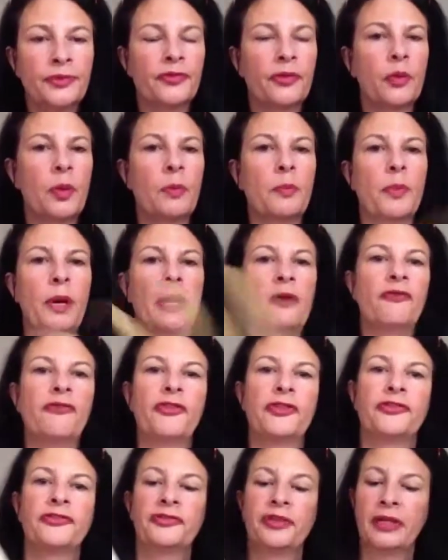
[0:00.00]
For
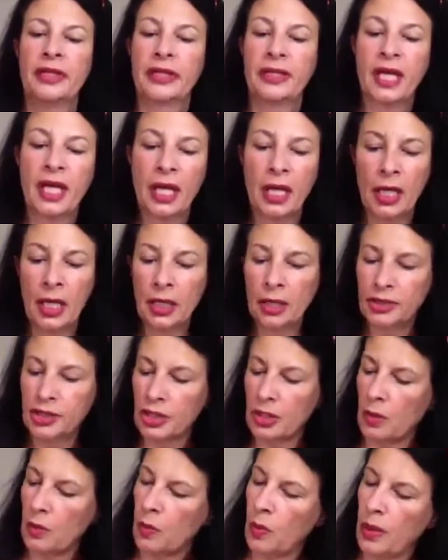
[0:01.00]
£1.50, do you
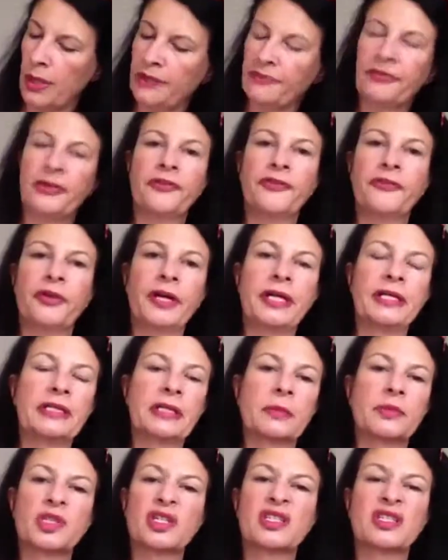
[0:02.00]
know what, even if I end
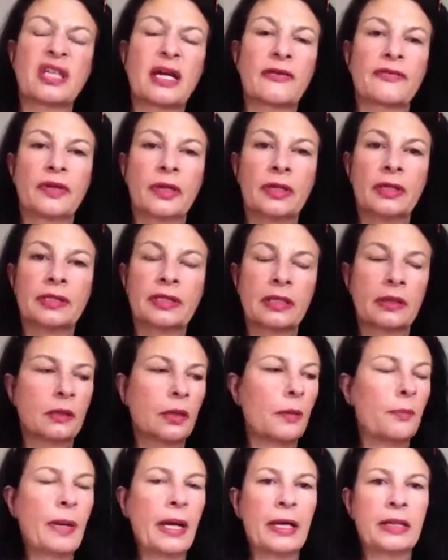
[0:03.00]
up just having it as
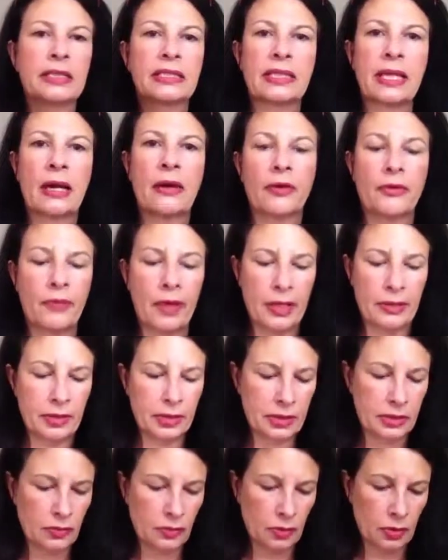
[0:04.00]
a bag to carry around,
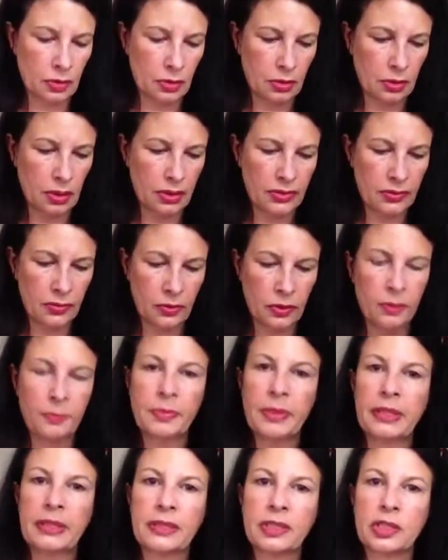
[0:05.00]
it's not gonna
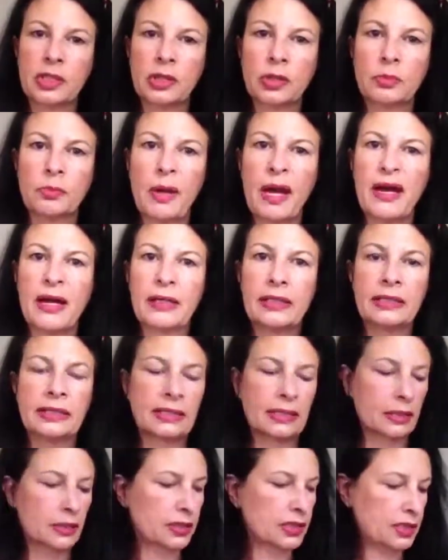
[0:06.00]
be too bad, is
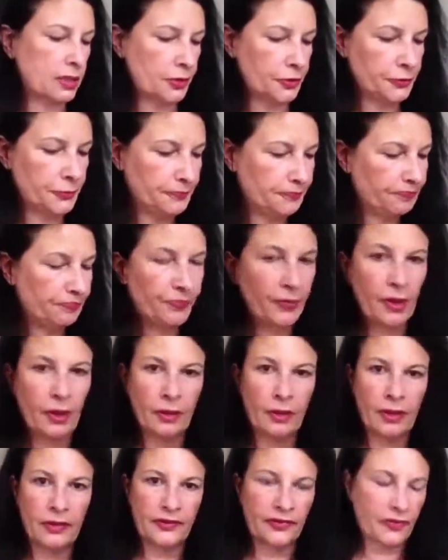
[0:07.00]
it? So
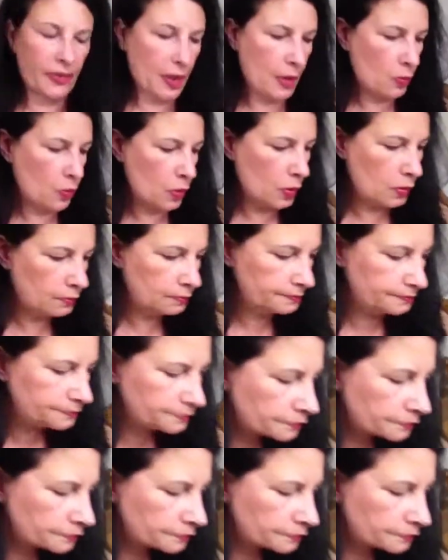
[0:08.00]
that's that one.